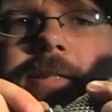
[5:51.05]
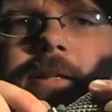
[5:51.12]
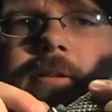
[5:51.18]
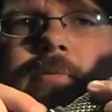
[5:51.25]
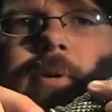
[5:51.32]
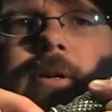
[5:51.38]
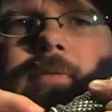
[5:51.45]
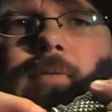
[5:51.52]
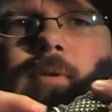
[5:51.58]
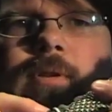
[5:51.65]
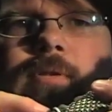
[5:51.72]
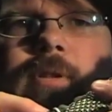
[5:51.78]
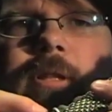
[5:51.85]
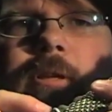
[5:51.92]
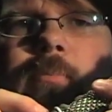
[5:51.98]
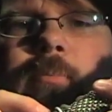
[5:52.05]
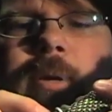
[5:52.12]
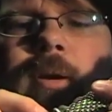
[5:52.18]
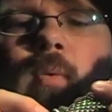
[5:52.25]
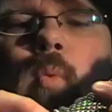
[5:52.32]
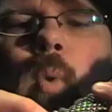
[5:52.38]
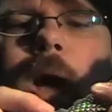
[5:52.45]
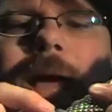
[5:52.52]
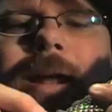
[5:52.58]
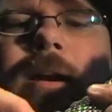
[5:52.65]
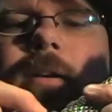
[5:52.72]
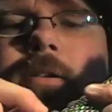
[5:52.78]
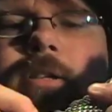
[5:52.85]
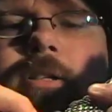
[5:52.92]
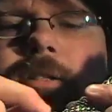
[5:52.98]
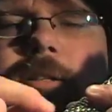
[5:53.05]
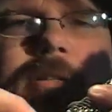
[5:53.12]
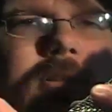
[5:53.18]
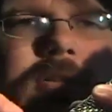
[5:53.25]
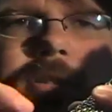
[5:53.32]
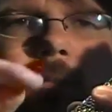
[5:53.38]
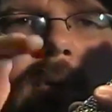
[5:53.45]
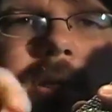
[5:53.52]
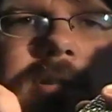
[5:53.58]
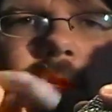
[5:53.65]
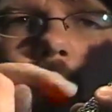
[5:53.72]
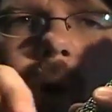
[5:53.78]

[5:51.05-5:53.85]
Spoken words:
and they're reinforced with a little bit of wire. It's just a piece of